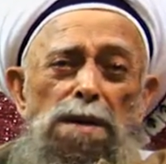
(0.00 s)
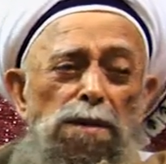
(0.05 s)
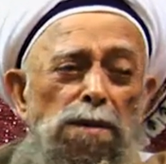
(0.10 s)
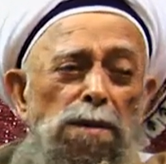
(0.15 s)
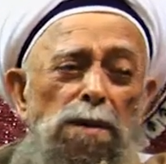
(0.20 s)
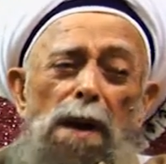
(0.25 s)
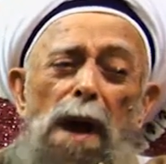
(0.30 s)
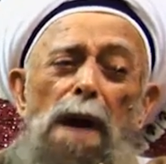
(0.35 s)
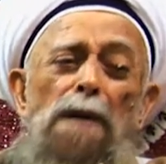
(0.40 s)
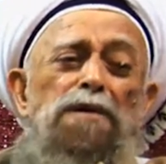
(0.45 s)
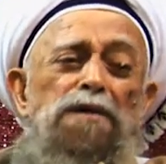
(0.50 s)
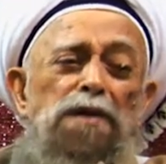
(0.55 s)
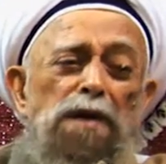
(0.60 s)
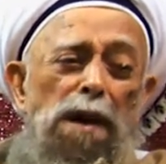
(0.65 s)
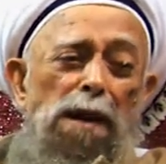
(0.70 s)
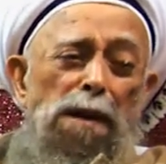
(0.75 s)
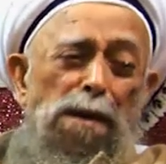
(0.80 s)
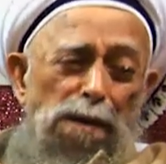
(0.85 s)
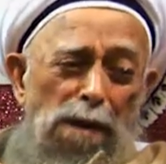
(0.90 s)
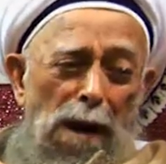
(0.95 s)

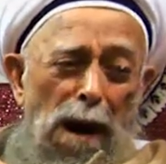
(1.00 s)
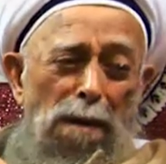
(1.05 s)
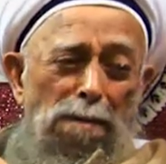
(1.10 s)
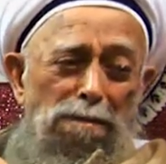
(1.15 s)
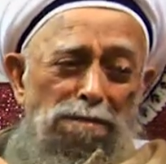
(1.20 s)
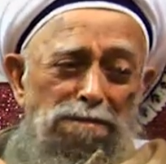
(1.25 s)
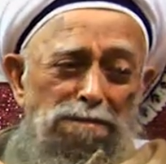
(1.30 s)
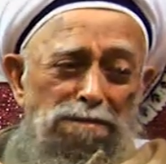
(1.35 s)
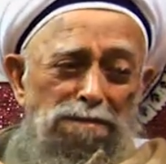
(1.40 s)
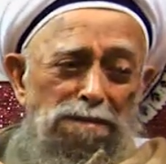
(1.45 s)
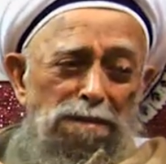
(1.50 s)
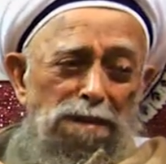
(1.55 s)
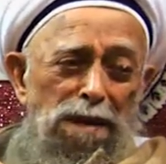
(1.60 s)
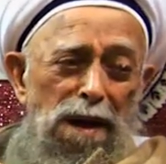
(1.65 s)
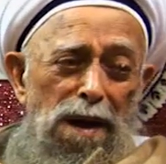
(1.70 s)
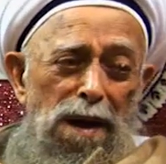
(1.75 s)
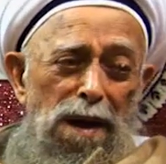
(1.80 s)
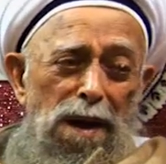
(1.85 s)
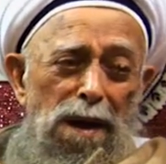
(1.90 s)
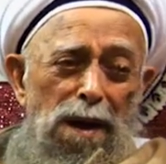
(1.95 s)
dressing them
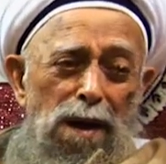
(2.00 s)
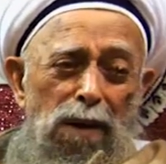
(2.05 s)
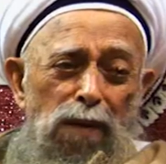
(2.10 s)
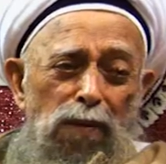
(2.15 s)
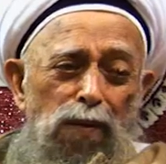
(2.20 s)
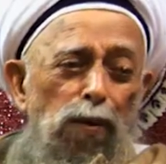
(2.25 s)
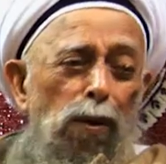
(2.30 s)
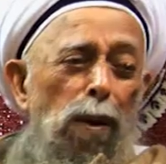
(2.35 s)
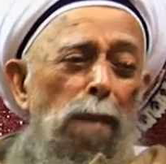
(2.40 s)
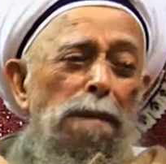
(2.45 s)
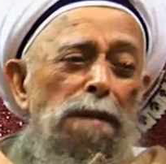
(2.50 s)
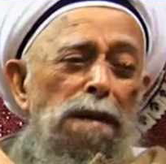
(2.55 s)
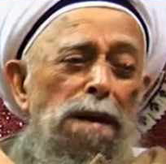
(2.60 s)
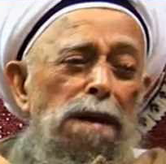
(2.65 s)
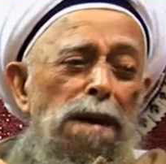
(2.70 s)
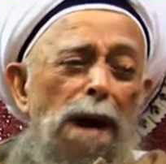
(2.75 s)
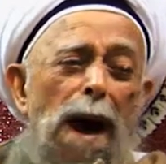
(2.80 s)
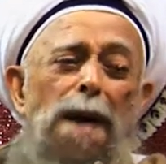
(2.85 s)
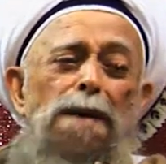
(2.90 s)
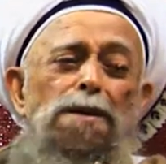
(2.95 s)
from the
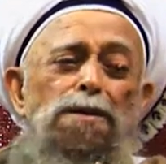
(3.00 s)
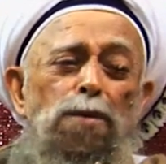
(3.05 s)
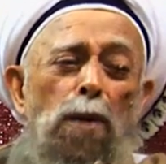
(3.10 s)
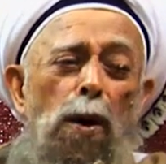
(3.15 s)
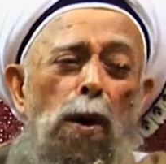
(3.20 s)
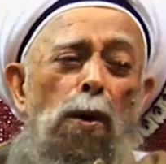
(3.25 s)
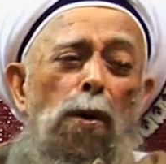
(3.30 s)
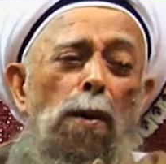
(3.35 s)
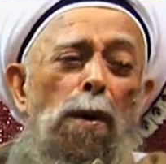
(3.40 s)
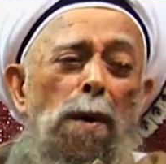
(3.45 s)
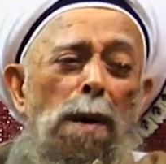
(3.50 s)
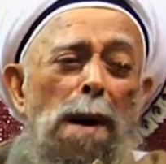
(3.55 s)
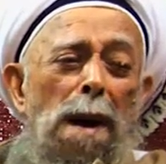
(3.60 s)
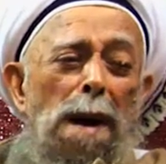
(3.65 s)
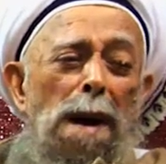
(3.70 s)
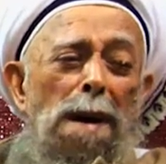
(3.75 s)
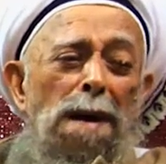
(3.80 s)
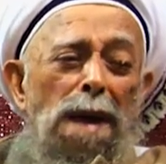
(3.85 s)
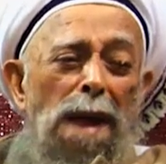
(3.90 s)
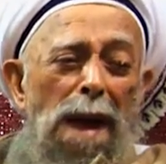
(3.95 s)
lights of
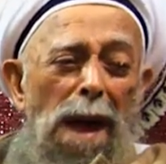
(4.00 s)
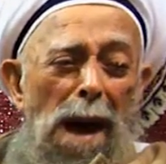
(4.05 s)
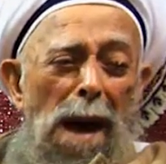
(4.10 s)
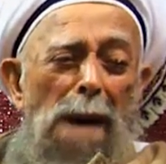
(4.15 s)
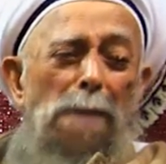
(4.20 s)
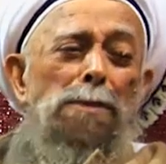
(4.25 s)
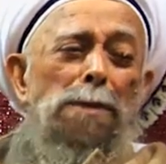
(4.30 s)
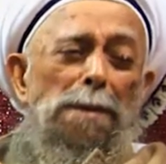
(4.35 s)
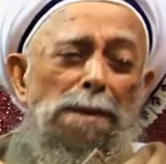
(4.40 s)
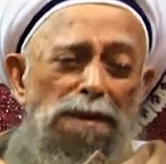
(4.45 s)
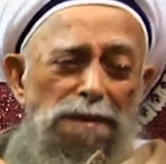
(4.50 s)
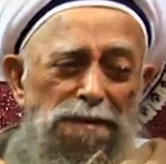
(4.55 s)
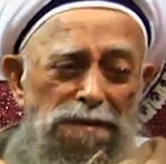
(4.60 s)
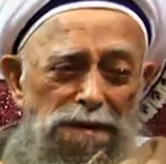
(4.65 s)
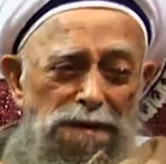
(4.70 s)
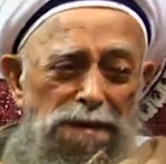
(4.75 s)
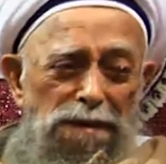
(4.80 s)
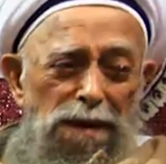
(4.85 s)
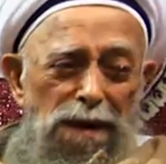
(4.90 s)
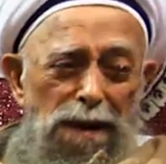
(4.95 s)

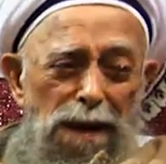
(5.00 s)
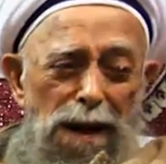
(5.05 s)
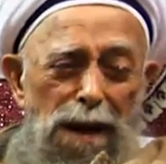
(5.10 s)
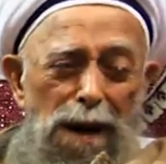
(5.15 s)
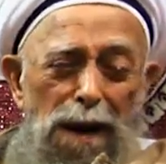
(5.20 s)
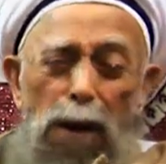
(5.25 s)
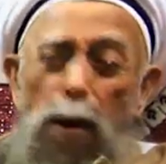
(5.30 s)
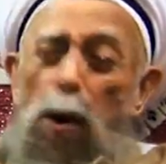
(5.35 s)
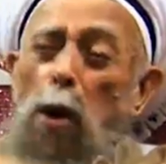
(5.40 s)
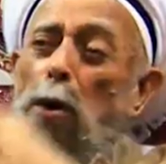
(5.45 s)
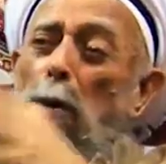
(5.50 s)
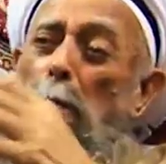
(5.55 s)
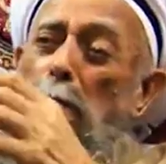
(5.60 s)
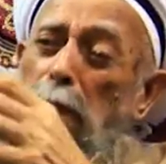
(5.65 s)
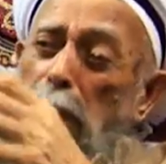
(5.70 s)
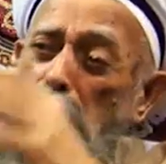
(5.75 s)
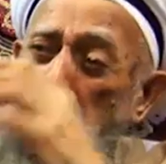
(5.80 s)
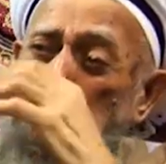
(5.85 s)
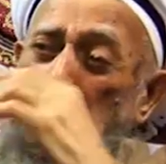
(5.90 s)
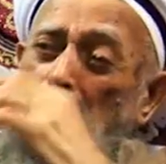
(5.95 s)
heavens. Oh,
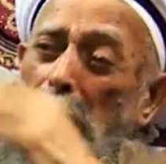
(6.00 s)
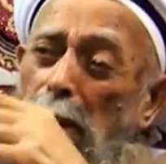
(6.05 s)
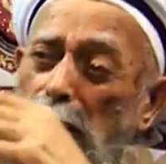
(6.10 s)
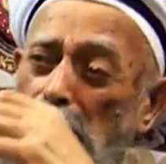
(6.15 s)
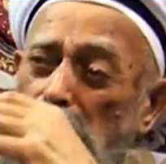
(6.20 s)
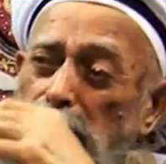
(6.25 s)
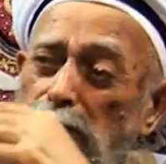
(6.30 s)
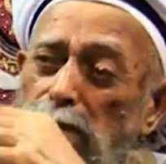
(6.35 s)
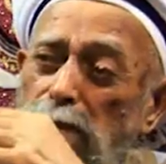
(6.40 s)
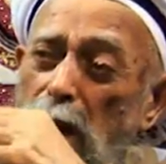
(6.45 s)
people,